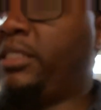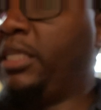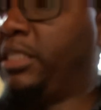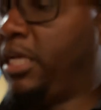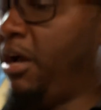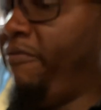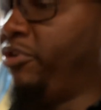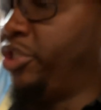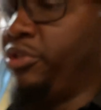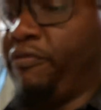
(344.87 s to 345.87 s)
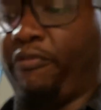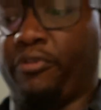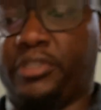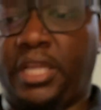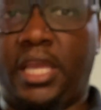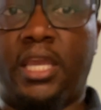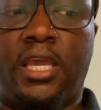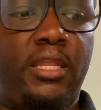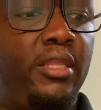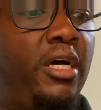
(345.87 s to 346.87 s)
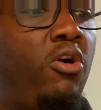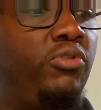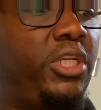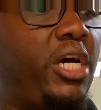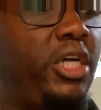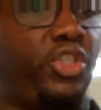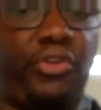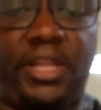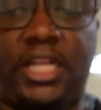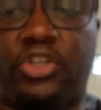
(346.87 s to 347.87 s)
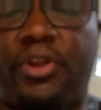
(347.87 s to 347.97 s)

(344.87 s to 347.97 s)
is it covers you for staying in the host country that you're